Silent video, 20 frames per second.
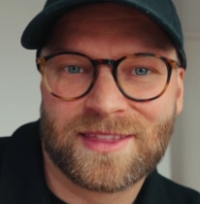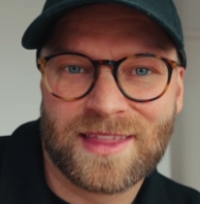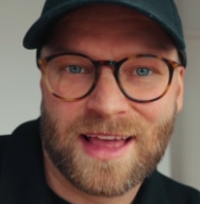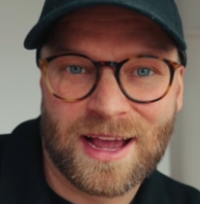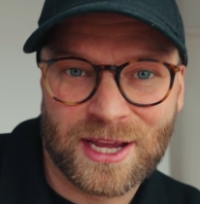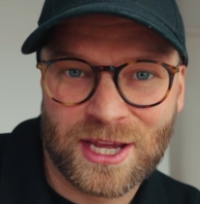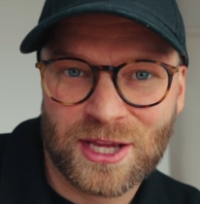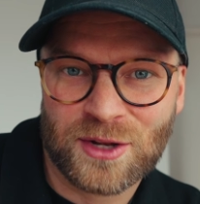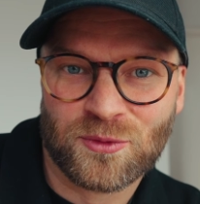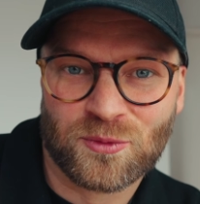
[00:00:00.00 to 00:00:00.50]

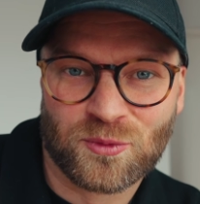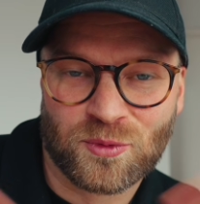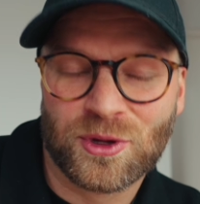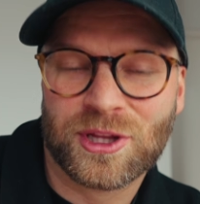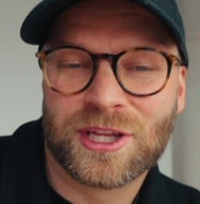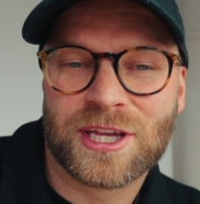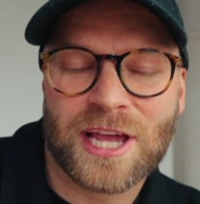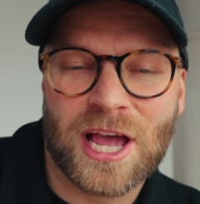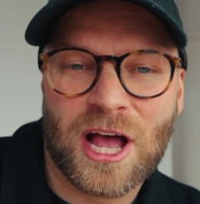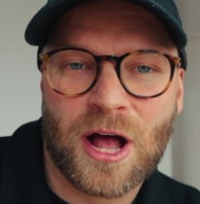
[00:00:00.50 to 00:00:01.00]
that can
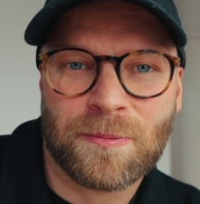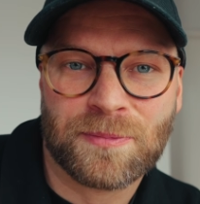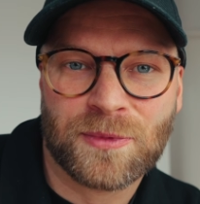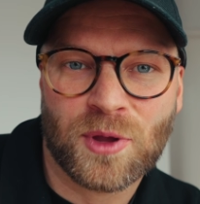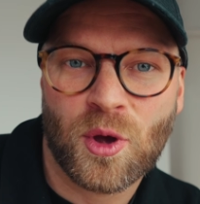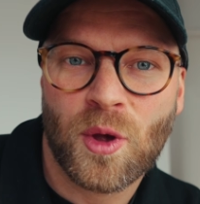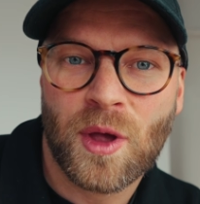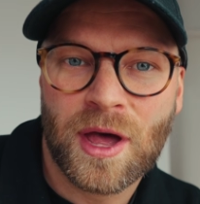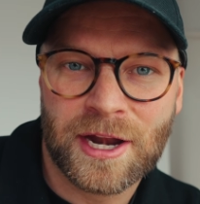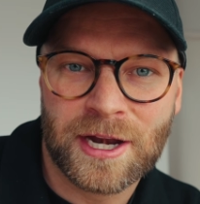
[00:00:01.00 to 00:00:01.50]
really help the
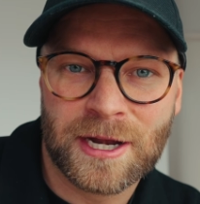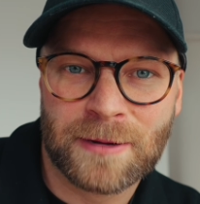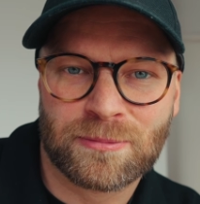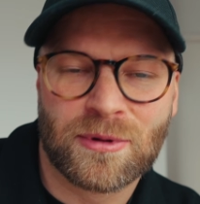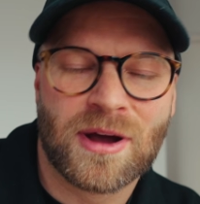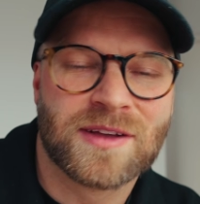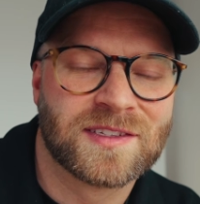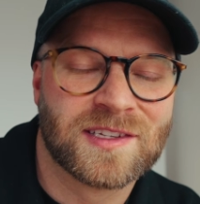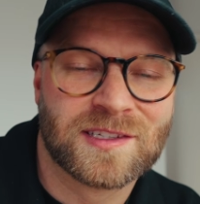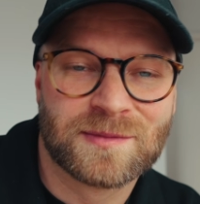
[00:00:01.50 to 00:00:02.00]
whole editing
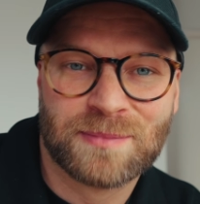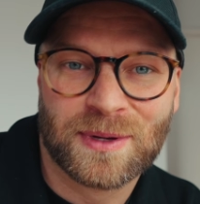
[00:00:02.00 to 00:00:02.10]
process,